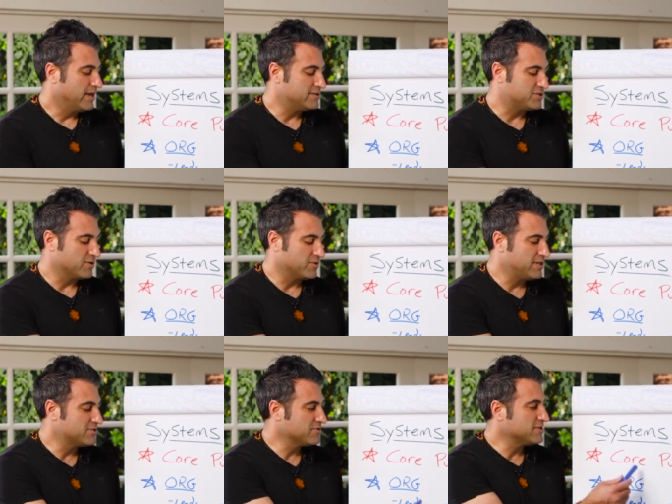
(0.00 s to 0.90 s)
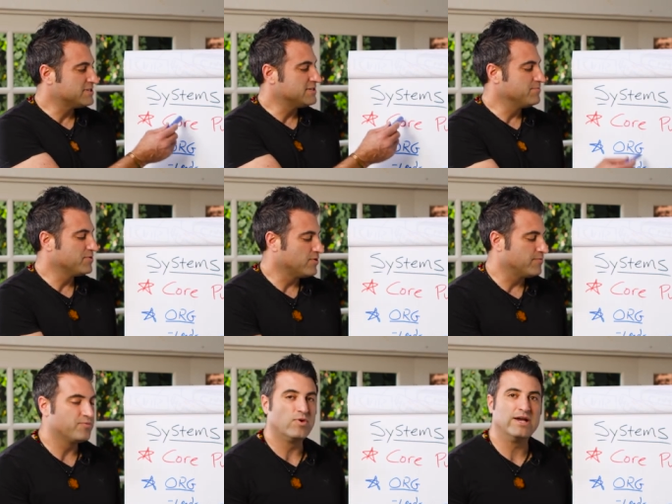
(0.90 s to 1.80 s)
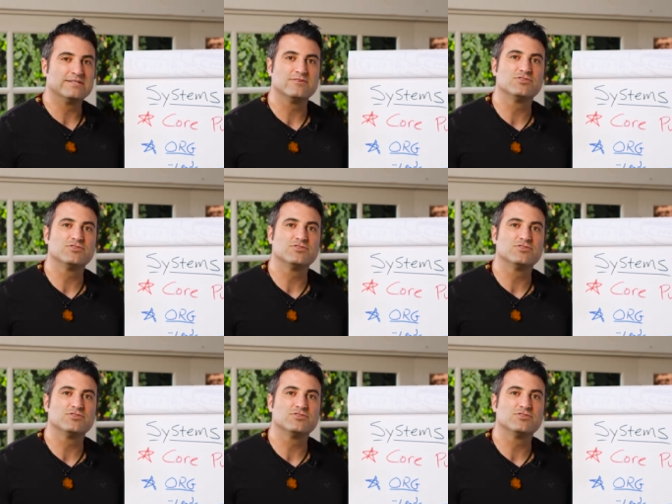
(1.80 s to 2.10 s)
And so these are the simple ways.